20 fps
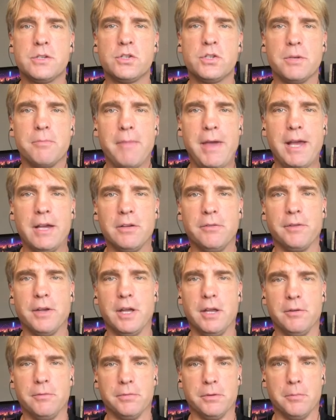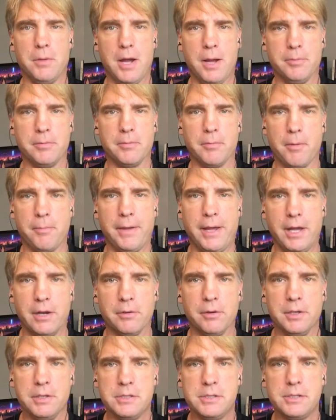is Jim McElvain from Optima
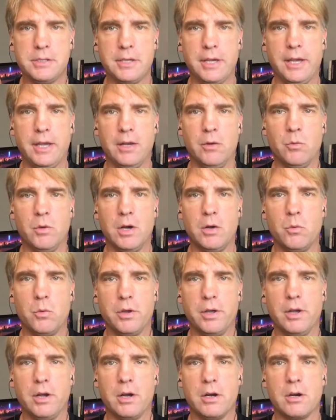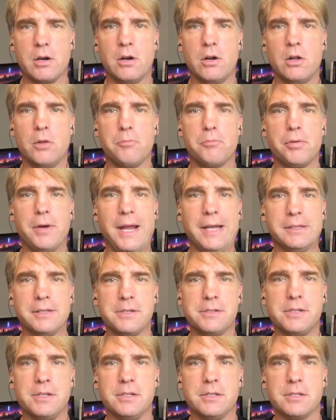Batteries, and while we are all
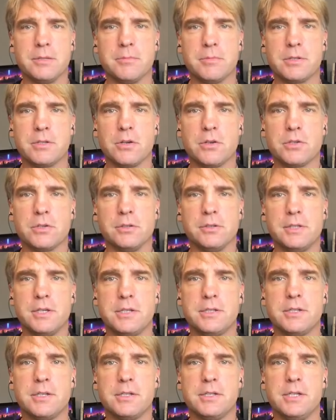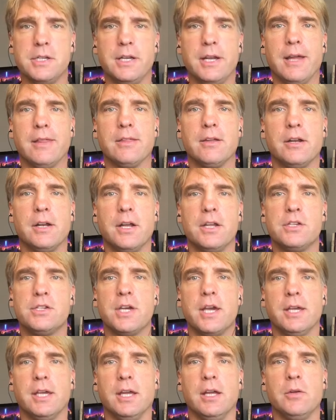practicing some social distancing, I thought I'd
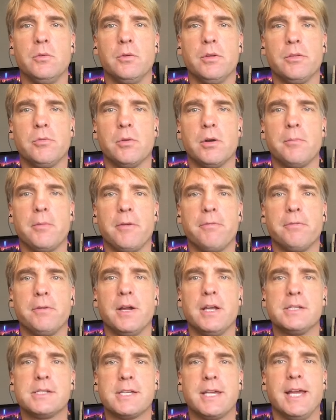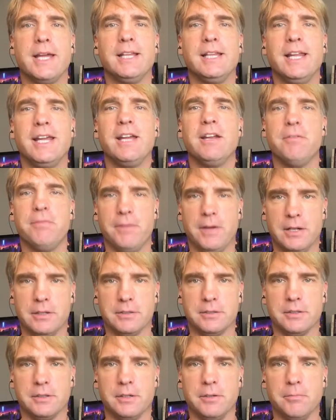check in with one of my friends, Ken
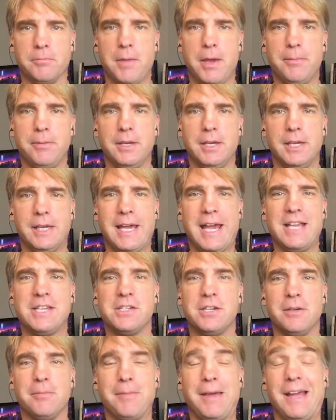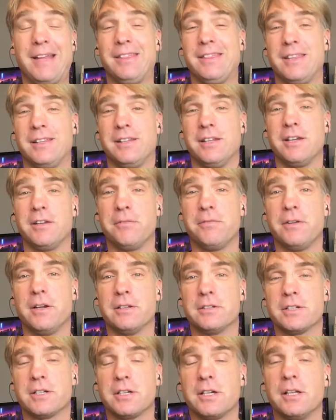Lingenfelter, and maybe catch him at the
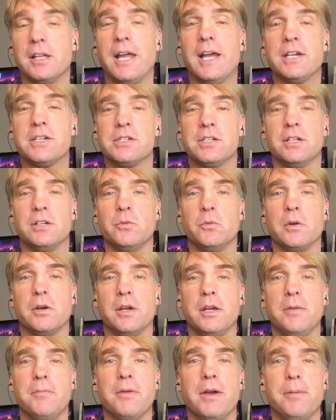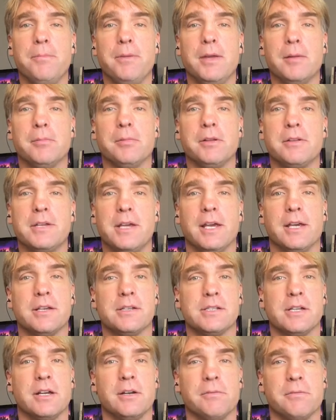Lingenfelter Collection where he might be able to take
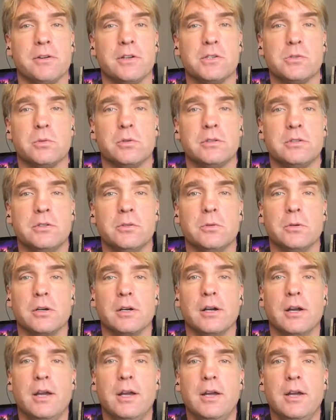us on a virtual tour.